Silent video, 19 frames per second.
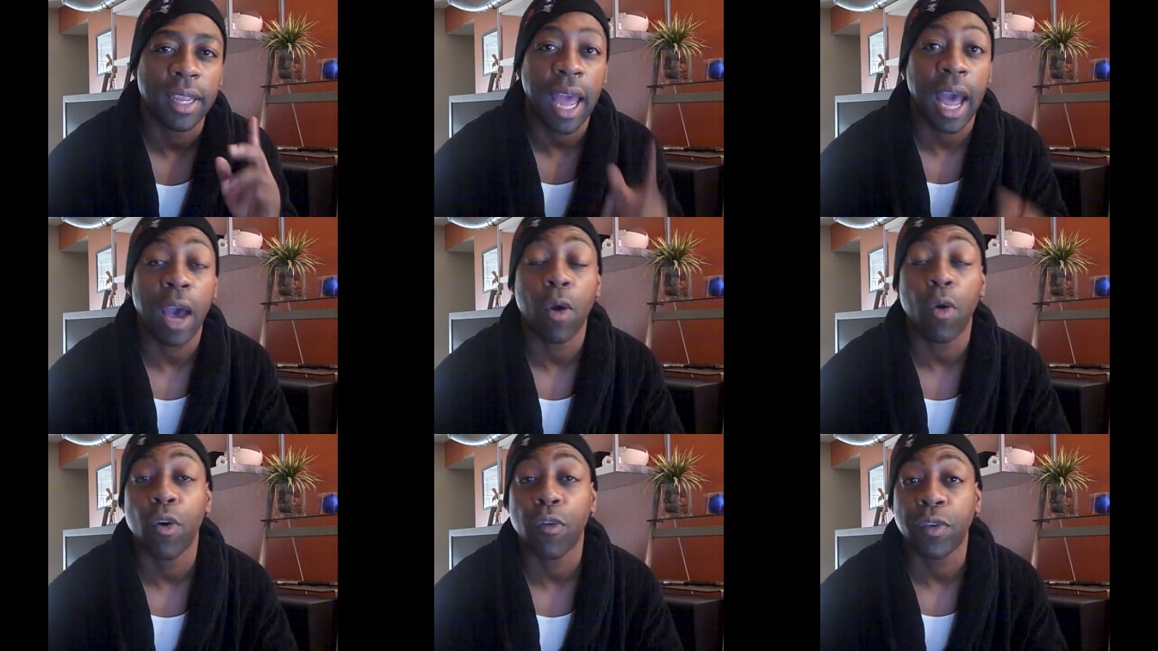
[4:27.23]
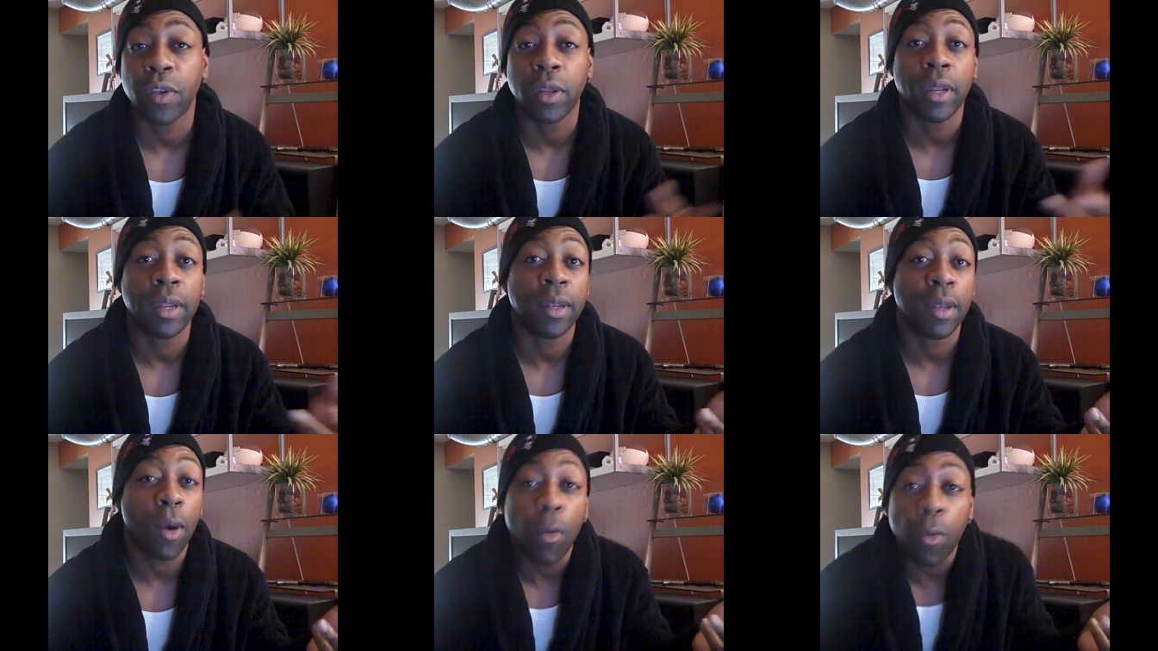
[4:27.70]
Yahoo if
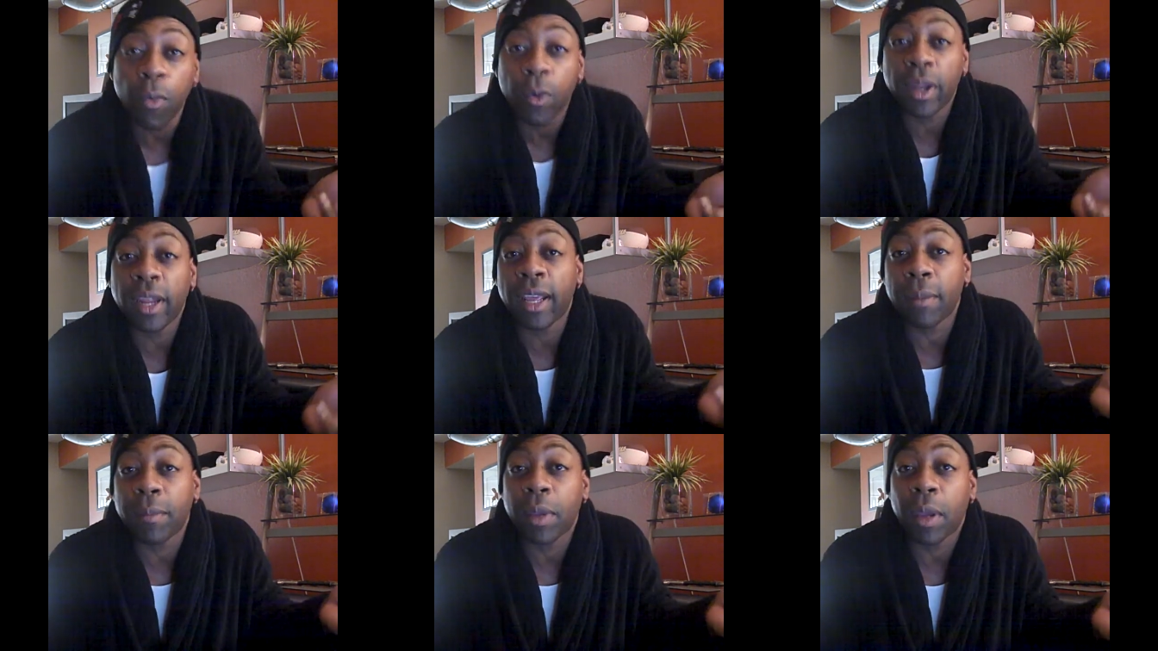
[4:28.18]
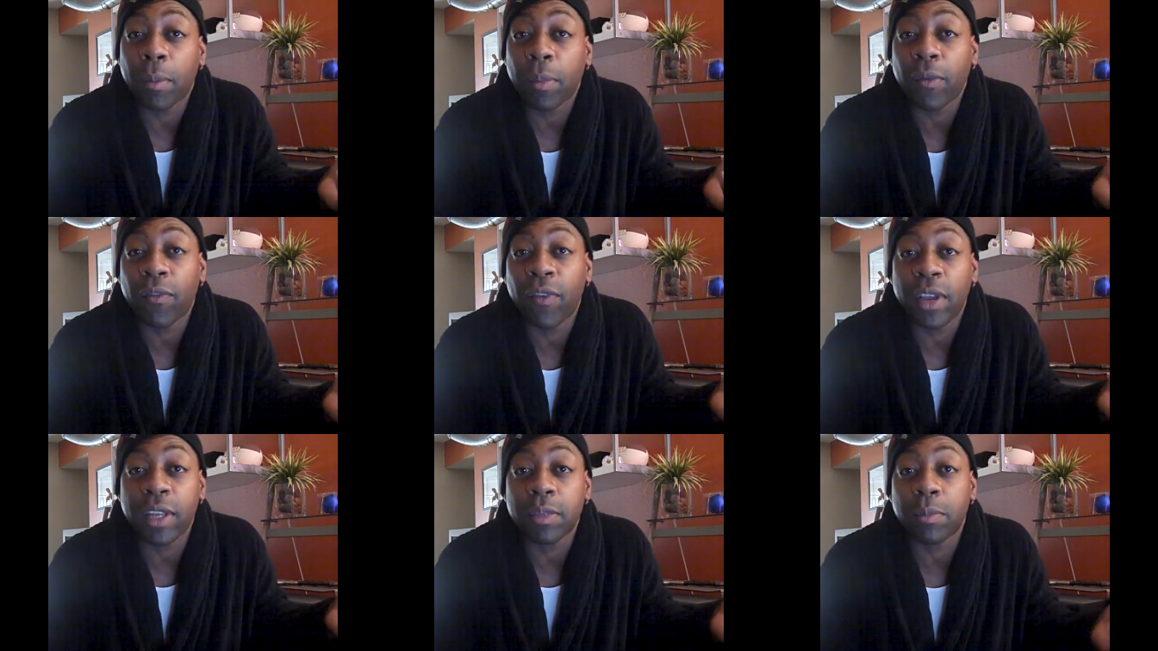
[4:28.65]
you don't want to hit me up on
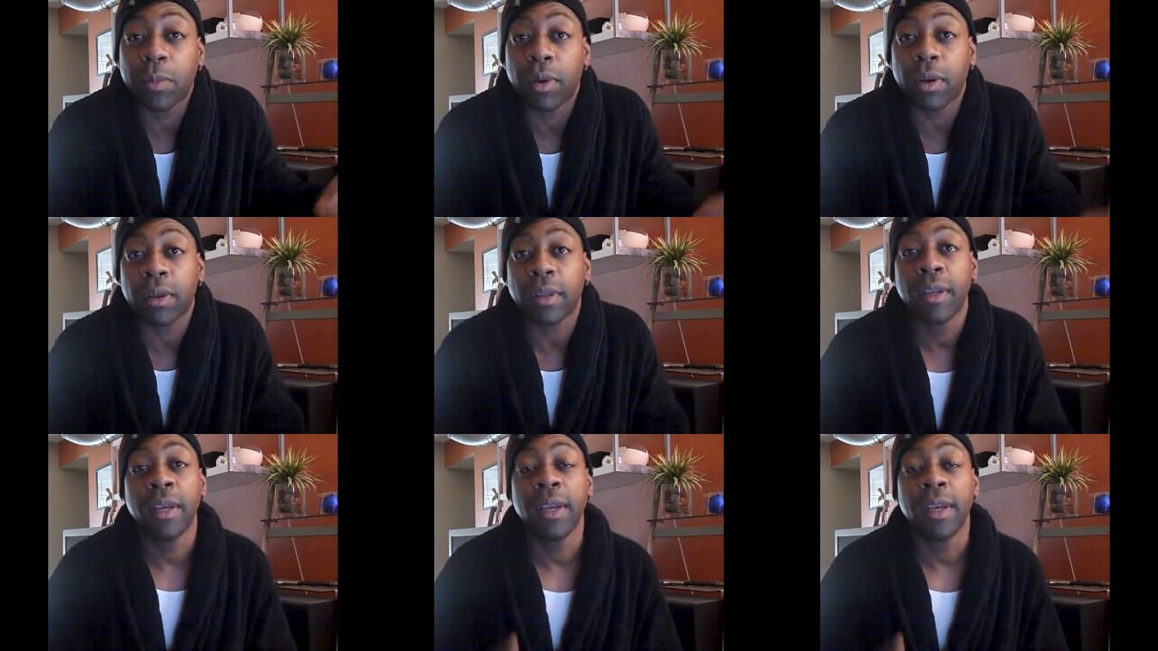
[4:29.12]
Facebook.